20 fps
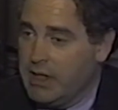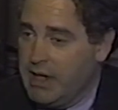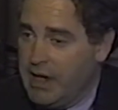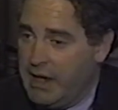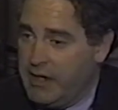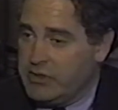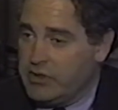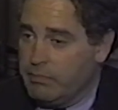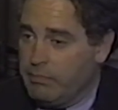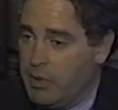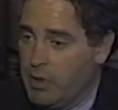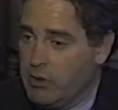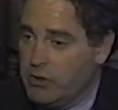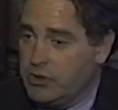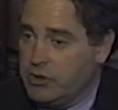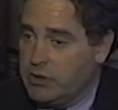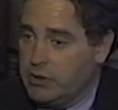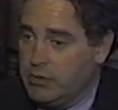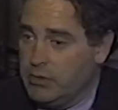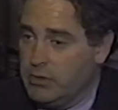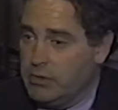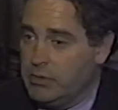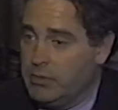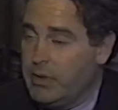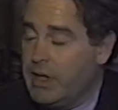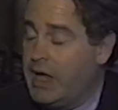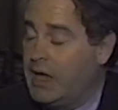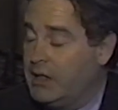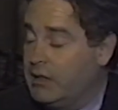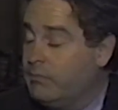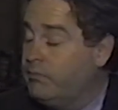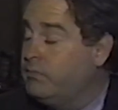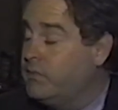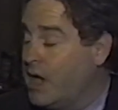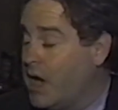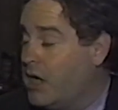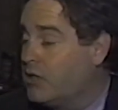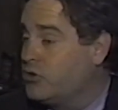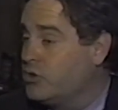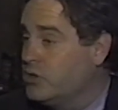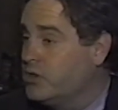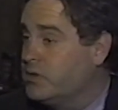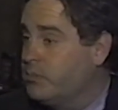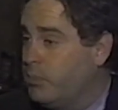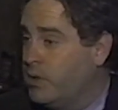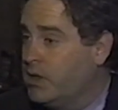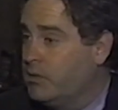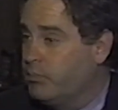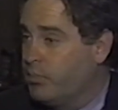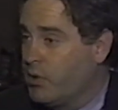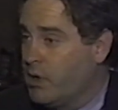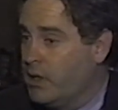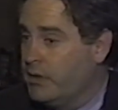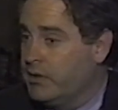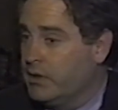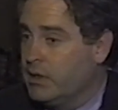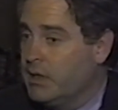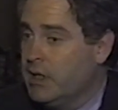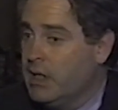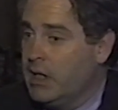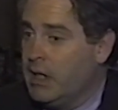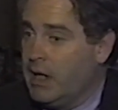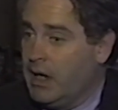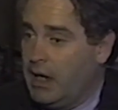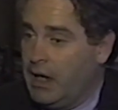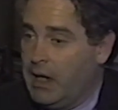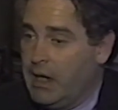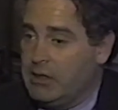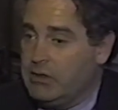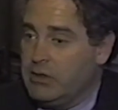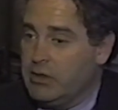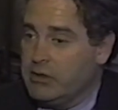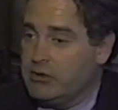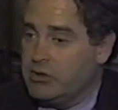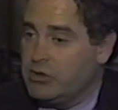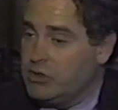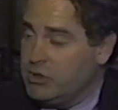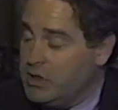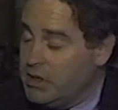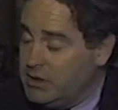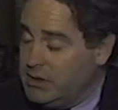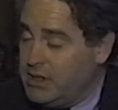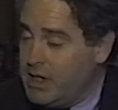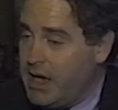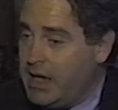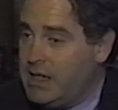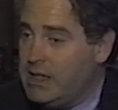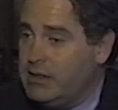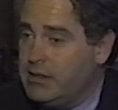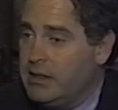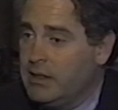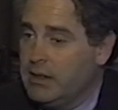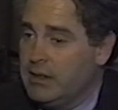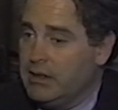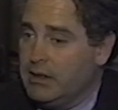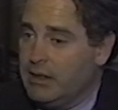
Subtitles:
as opposed to an obnoxious big brother. And to date,